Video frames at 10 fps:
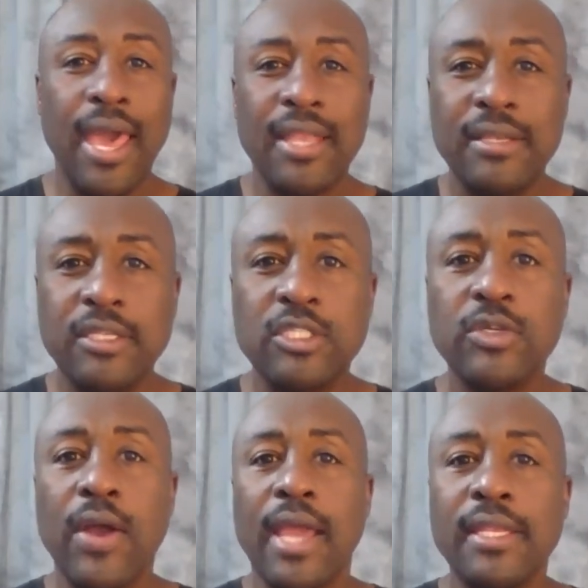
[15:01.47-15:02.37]
that,
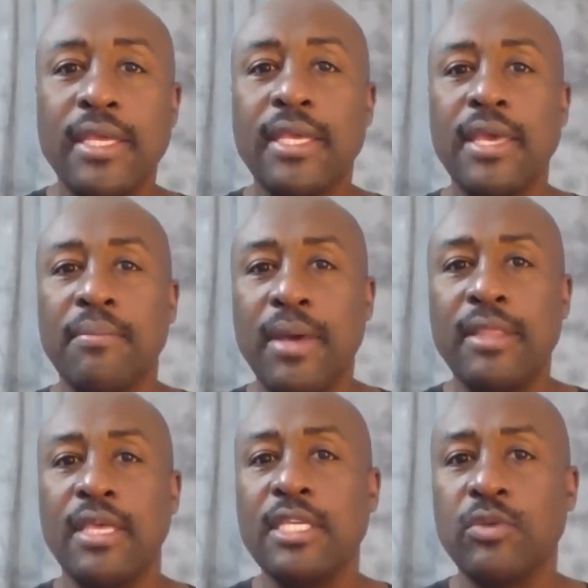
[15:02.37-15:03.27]
trying to get my
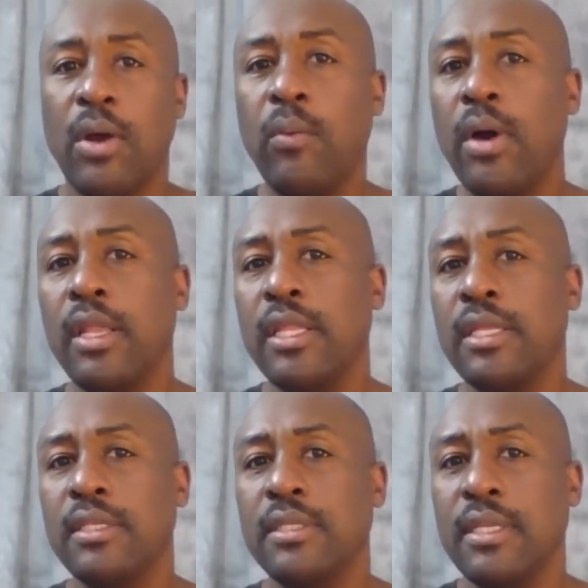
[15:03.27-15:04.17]
things where I wanted
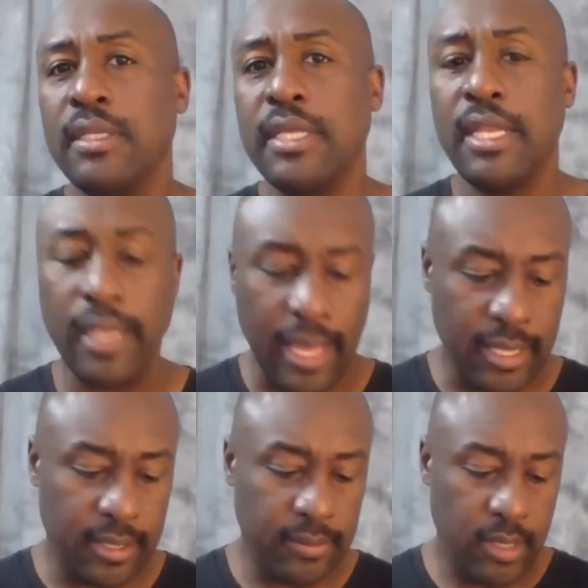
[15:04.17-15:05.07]
it, didn't
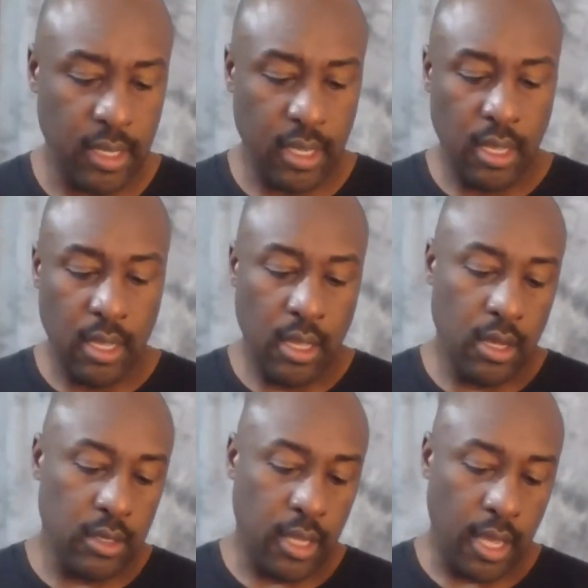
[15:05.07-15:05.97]
like it.
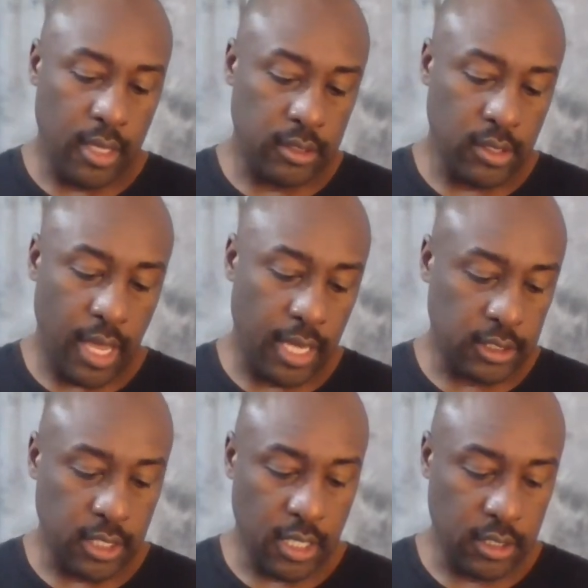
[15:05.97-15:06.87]
Okay, so
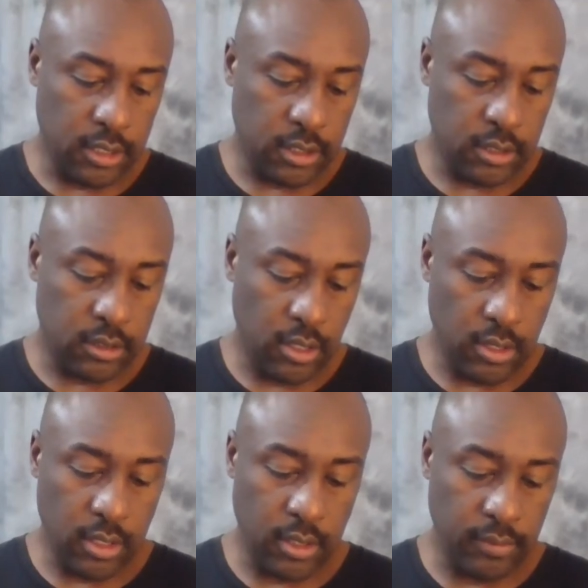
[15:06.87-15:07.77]
access,
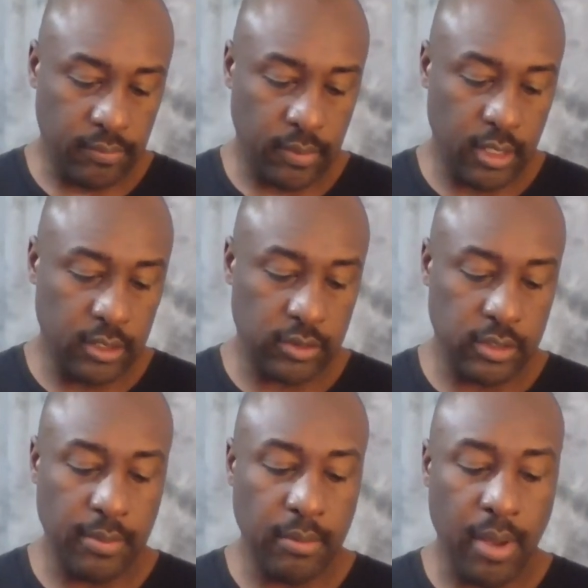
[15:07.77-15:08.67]
turning, these are
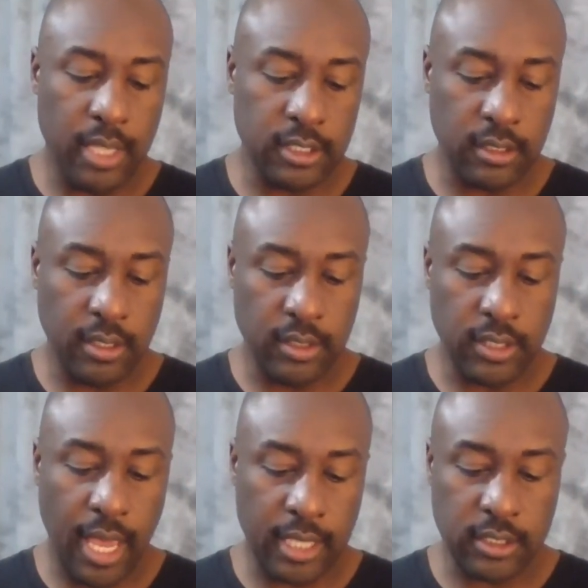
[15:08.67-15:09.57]
some of the positive things.
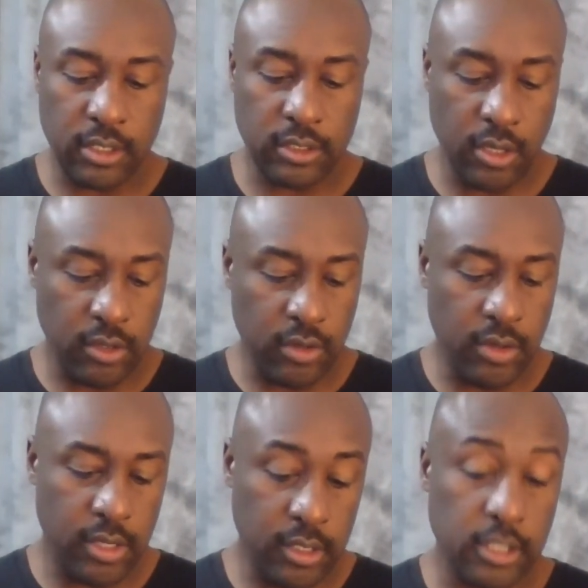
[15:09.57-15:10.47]
Access, turn
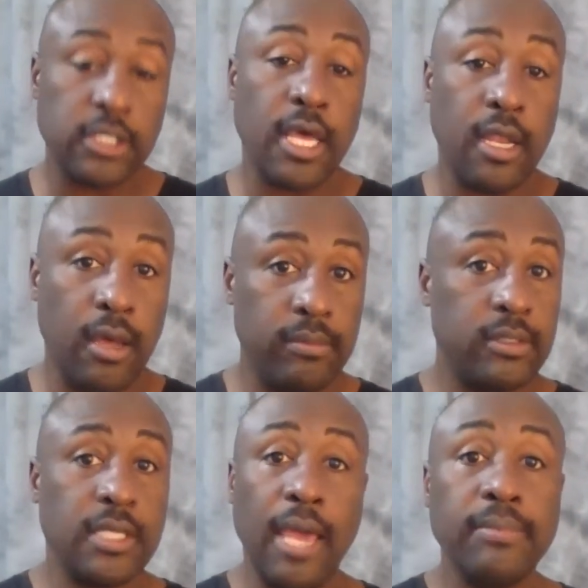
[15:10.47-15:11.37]
on, the setup,
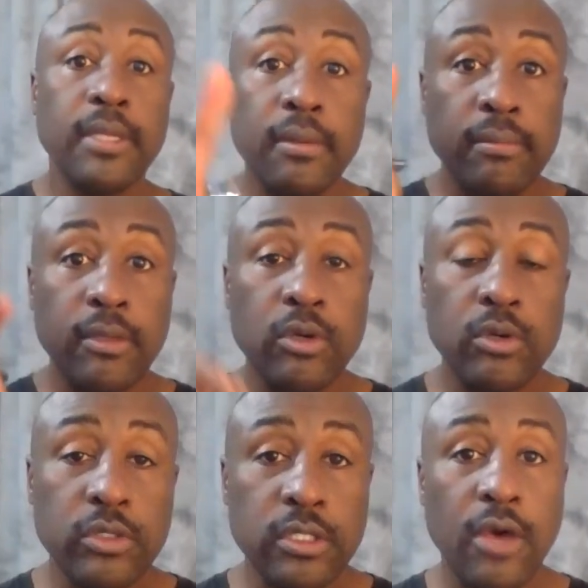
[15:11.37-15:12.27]
typed in
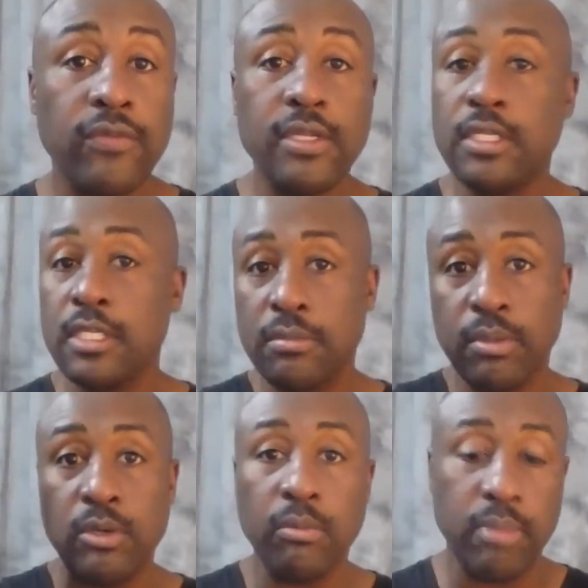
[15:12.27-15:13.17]
Google stuff, and it just,
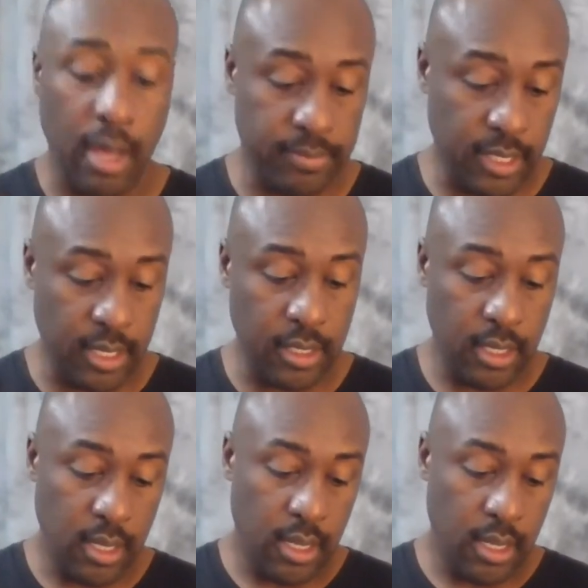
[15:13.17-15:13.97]
boom, popped in.